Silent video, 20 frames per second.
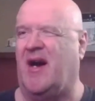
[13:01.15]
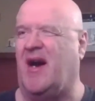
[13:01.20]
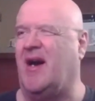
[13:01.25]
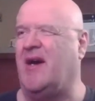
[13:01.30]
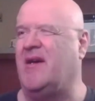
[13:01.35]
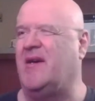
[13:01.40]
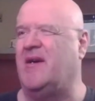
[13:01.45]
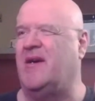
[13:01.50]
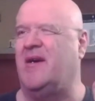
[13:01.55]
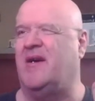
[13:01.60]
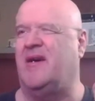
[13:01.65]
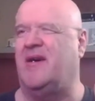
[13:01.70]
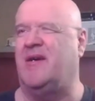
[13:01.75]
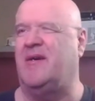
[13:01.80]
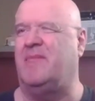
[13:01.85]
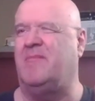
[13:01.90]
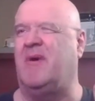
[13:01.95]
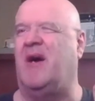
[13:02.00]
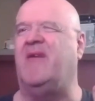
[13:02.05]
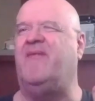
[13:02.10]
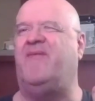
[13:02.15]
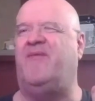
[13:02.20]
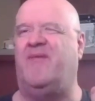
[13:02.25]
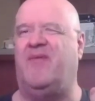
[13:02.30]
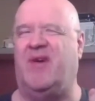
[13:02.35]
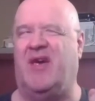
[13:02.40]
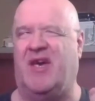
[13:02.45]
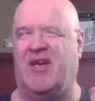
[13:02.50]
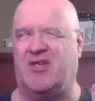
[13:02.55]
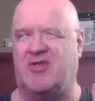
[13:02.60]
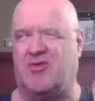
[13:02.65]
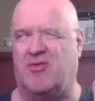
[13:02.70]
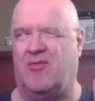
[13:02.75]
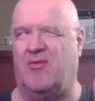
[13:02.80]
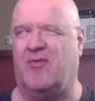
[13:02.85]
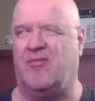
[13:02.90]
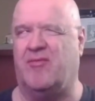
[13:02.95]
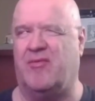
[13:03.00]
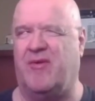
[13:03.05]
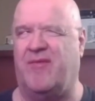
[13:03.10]
my
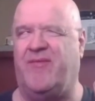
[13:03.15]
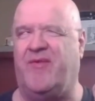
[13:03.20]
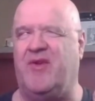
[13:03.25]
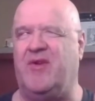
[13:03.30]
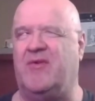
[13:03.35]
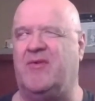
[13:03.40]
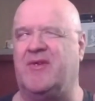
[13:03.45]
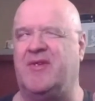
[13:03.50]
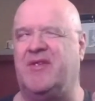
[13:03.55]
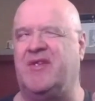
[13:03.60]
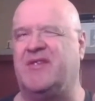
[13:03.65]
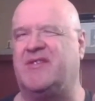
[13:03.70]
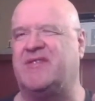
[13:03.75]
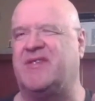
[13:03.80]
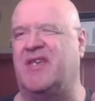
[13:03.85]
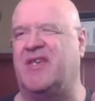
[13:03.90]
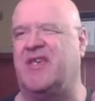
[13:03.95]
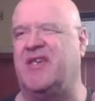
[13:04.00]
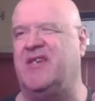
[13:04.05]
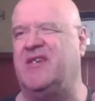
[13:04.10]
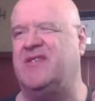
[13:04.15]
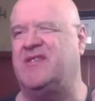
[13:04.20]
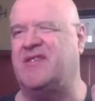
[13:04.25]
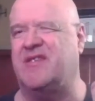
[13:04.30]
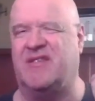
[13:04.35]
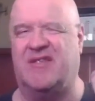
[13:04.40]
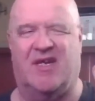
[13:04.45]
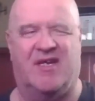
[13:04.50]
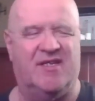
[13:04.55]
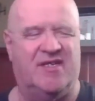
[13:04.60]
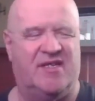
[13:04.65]
actual review on this thing is